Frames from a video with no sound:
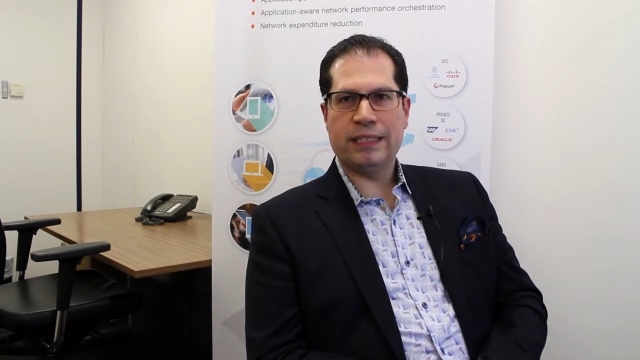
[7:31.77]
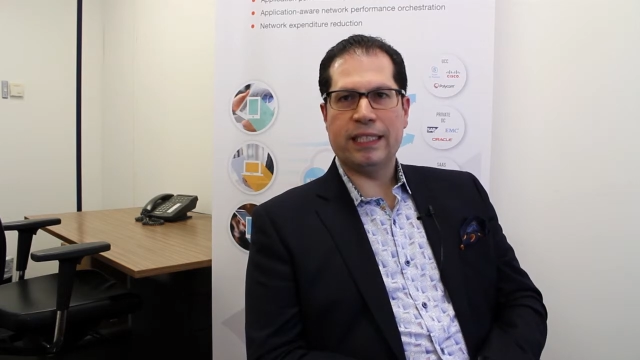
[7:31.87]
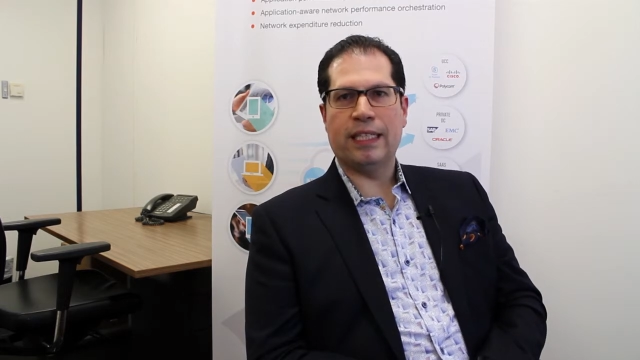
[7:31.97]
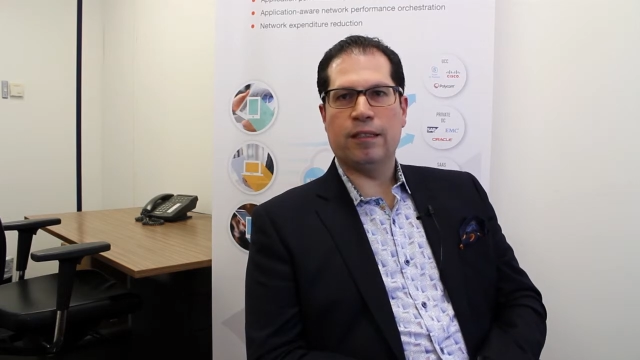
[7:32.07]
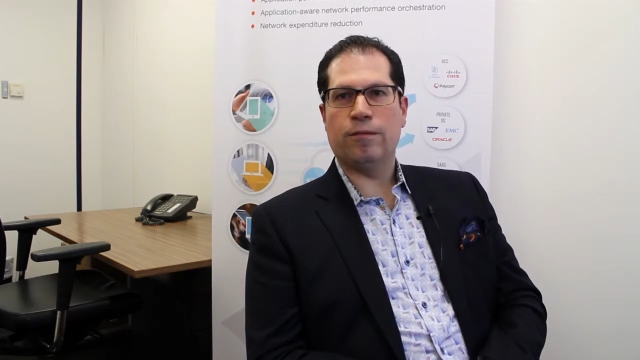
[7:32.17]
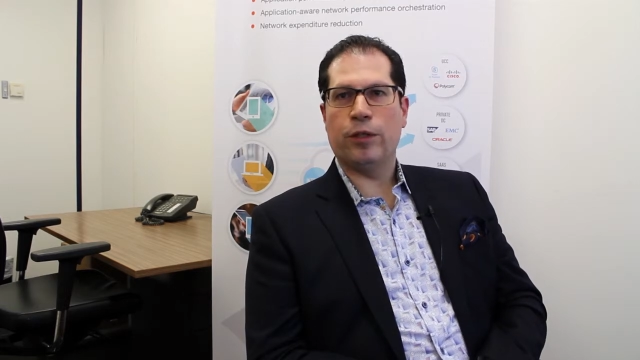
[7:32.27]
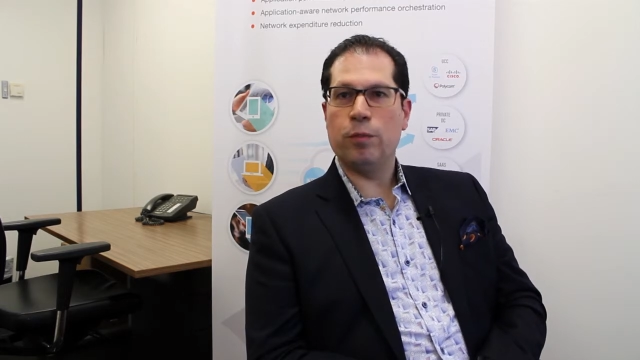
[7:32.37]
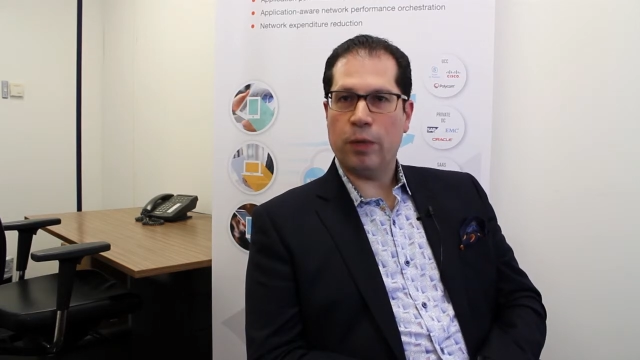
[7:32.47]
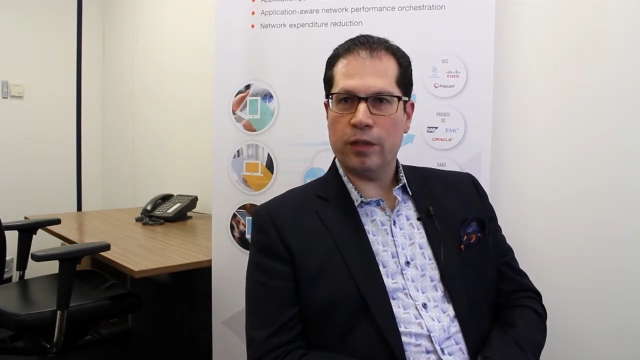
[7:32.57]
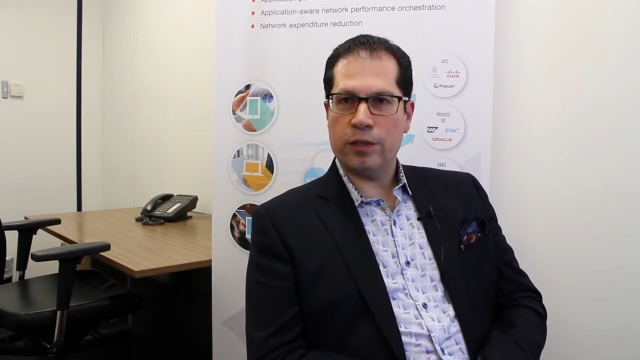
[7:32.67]
Uh, for
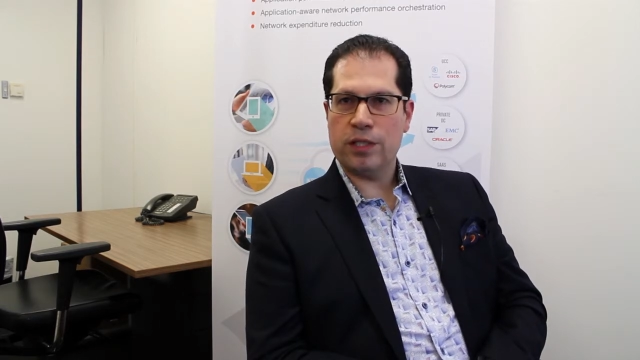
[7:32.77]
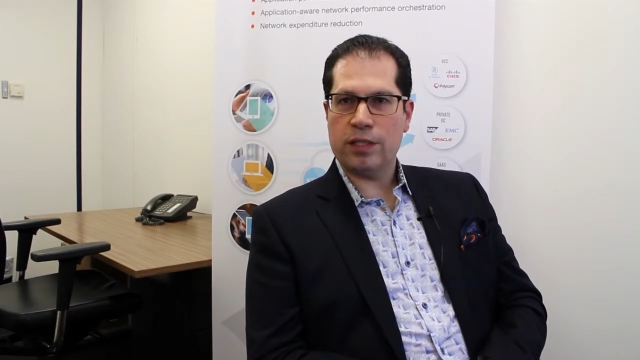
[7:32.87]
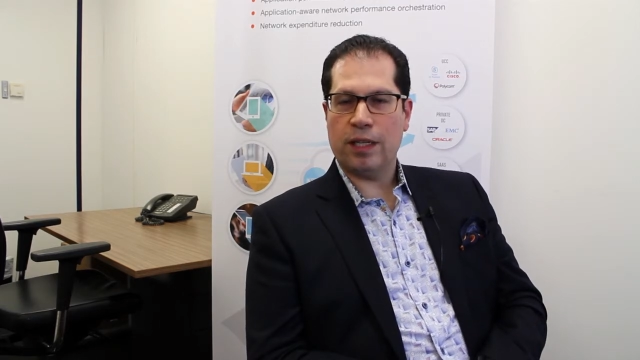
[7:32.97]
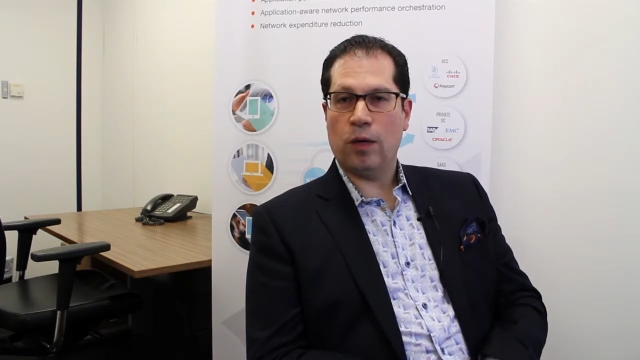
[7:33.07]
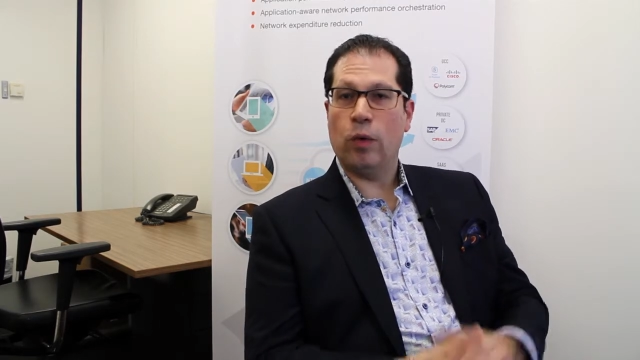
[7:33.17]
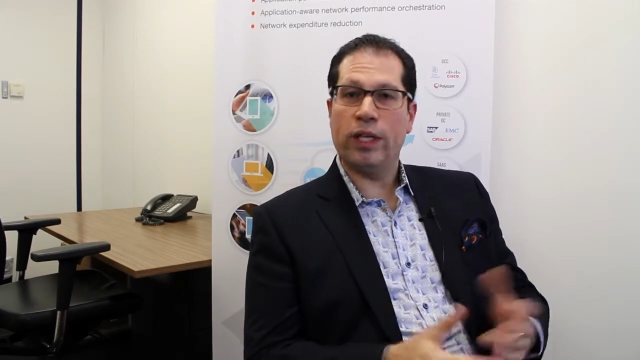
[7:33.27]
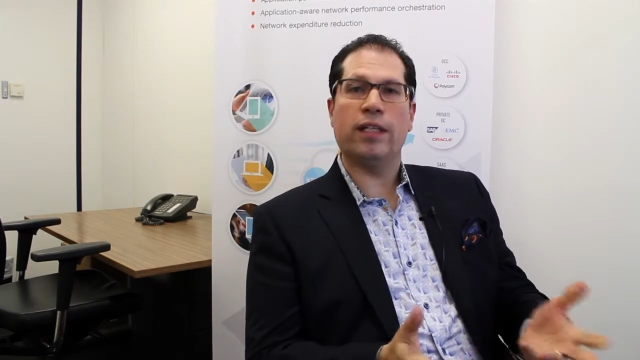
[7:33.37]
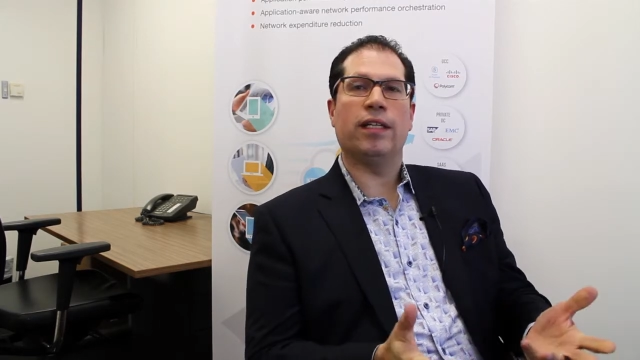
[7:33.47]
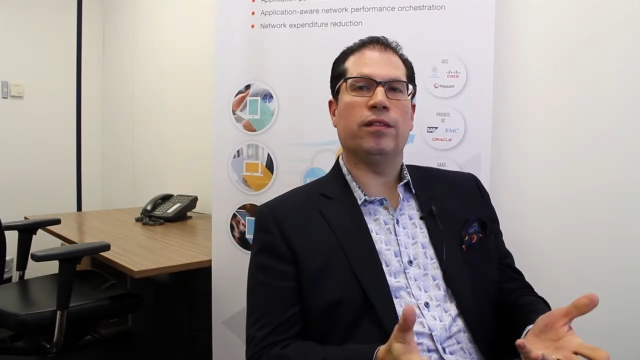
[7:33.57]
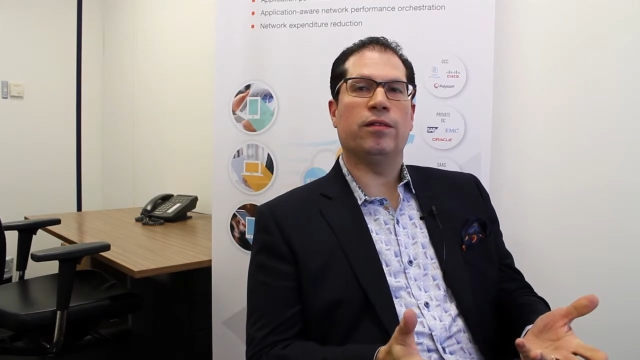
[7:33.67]
new partners, uh, one of
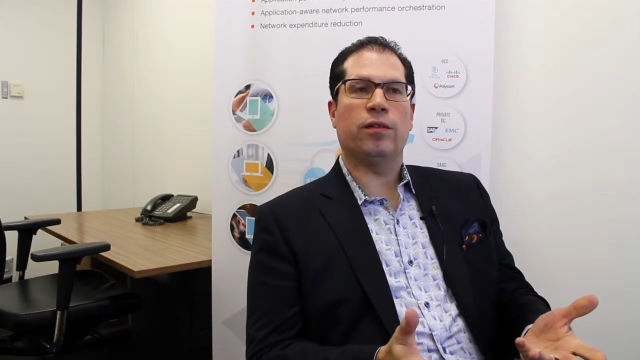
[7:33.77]
the